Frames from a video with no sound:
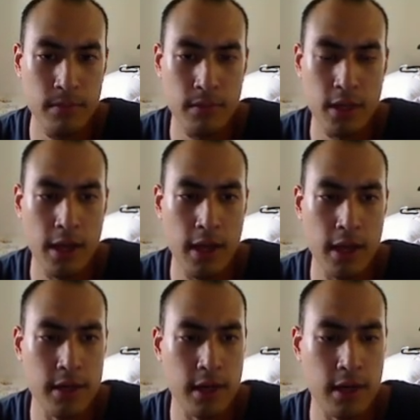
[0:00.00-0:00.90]

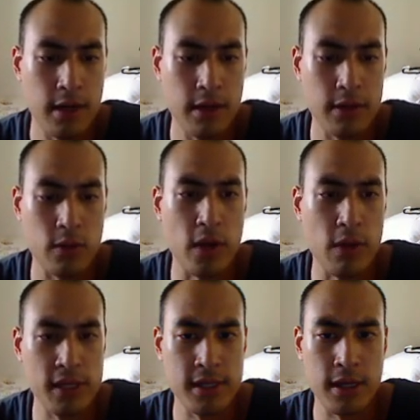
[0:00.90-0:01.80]
The way we
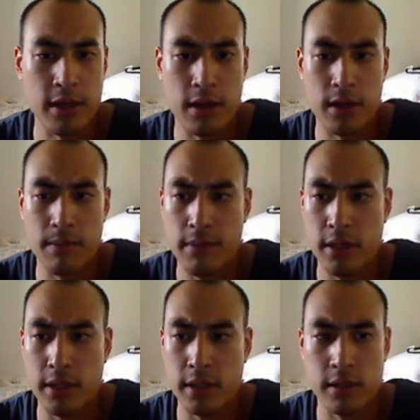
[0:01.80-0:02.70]
set that up
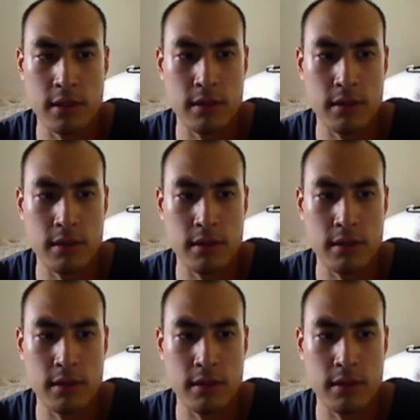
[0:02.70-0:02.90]
is,